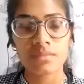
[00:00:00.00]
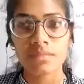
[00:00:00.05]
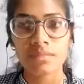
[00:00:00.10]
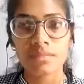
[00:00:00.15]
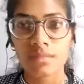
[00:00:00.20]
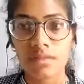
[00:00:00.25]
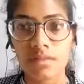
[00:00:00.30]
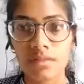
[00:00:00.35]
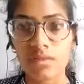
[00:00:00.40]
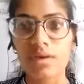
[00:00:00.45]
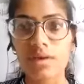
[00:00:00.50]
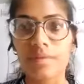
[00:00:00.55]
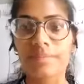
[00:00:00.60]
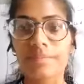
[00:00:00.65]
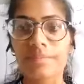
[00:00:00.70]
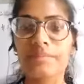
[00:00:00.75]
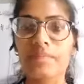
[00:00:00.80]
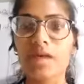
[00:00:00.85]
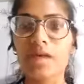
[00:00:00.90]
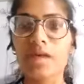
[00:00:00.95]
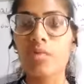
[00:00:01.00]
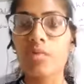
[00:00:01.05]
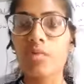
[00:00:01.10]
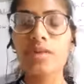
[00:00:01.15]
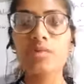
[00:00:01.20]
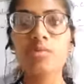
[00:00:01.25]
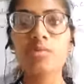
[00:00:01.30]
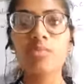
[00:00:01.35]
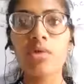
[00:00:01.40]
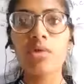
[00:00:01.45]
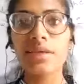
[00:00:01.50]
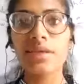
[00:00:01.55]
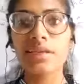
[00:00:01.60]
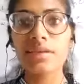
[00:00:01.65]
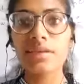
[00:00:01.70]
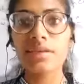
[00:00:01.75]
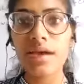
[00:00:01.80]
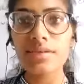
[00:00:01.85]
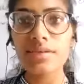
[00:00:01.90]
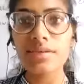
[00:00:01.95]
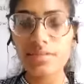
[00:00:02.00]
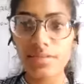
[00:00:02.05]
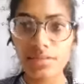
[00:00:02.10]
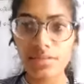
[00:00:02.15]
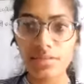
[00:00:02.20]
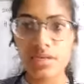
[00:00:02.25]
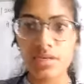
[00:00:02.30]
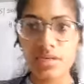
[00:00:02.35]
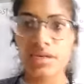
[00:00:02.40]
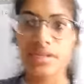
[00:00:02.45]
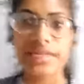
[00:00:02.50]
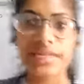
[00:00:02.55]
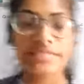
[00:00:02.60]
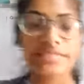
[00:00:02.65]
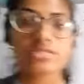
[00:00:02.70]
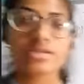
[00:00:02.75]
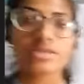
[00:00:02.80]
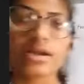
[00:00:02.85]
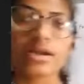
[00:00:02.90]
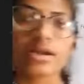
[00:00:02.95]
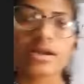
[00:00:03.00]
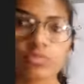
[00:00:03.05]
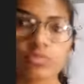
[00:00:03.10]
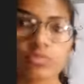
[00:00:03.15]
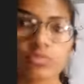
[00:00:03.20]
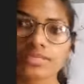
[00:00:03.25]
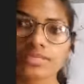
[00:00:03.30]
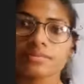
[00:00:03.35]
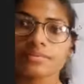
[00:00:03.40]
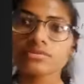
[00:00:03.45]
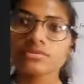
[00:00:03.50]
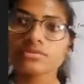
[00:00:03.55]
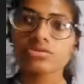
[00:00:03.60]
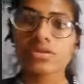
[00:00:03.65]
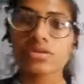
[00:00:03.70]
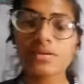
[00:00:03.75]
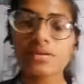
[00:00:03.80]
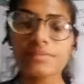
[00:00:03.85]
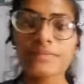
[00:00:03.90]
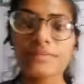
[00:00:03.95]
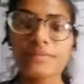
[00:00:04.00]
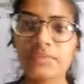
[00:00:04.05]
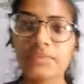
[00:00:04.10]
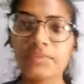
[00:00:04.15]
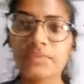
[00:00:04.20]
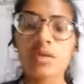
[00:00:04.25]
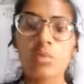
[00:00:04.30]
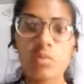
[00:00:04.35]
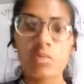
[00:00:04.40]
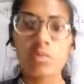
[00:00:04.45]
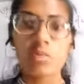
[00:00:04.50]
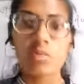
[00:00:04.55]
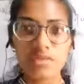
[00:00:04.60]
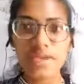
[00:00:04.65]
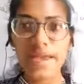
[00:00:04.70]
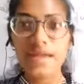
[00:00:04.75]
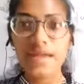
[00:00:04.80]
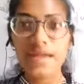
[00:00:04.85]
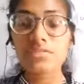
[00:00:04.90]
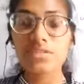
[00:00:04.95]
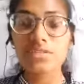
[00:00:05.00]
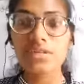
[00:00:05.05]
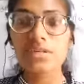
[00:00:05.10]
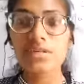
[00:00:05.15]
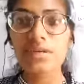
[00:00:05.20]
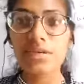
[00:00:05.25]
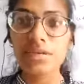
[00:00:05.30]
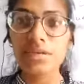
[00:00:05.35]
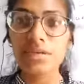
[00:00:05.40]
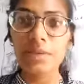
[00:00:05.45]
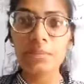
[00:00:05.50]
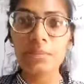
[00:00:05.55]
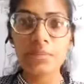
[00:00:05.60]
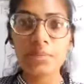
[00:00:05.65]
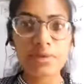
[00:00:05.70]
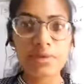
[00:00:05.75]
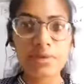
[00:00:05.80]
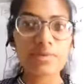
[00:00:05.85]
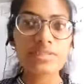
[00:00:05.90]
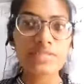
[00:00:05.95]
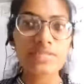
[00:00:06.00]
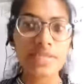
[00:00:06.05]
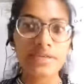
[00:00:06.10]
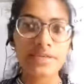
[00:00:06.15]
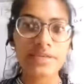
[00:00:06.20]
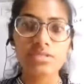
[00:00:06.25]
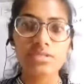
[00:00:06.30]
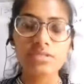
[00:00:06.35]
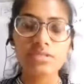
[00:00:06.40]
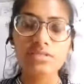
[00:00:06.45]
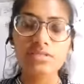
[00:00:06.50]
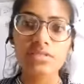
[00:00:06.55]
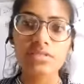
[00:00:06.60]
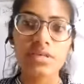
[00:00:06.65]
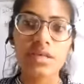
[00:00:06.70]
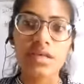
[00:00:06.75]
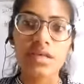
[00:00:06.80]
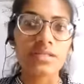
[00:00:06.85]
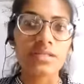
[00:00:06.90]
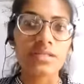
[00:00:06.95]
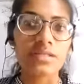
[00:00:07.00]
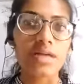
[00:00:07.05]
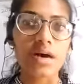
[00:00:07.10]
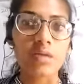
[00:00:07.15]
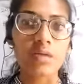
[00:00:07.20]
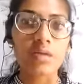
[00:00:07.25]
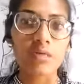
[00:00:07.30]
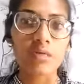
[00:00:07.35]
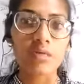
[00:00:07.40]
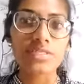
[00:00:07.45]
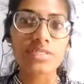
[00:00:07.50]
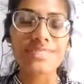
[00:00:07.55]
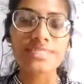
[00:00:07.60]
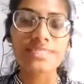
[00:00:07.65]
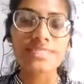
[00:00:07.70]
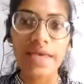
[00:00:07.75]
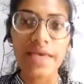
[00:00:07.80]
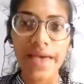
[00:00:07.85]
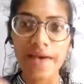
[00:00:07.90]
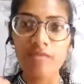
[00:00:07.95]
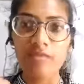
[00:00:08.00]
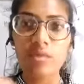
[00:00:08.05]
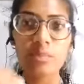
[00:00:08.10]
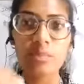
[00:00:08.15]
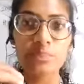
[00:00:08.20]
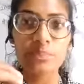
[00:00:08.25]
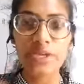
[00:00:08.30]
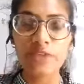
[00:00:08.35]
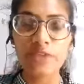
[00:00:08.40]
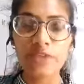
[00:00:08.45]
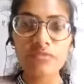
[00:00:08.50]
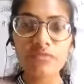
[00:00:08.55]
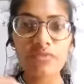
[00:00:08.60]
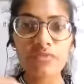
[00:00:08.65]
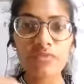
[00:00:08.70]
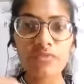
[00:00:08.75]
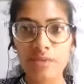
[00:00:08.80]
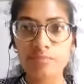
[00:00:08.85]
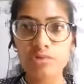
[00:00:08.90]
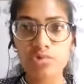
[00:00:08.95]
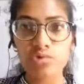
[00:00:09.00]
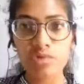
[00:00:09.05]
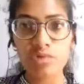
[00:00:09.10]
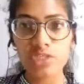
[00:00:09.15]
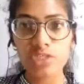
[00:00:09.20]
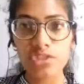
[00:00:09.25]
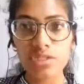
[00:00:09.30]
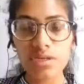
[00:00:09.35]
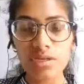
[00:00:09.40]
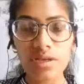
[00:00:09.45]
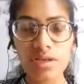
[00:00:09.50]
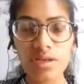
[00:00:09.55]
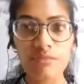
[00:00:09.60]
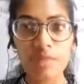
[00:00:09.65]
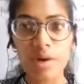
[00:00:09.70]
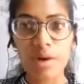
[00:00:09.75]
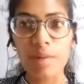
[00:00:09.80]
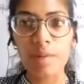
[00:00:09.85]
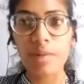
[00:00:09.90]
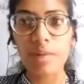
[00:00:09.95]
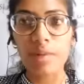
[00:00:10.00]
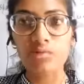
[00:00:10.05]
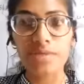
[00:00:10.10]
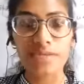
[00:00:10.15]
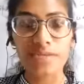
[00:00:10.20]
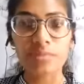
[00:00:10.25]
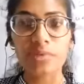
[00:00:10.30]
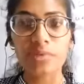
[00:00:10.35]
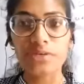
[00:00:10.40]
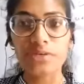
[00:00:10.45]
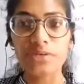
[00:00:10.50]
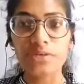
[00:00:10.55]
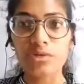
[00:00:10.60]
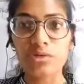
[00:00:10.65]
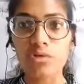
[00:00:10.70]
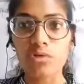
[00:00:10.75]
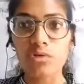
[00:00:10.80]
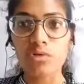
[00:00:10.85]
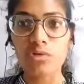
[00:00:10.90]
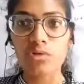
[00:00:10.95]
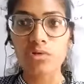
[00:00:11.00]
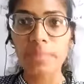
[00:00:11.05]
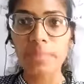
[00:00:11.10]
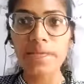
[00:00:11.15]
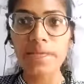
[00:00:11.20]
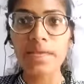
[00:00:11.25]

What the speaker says: Okay, a very good morning class. Let's start with the chemistry. What we have studied in our previous lectures, we will just have a brief recapitulation about that particular topic,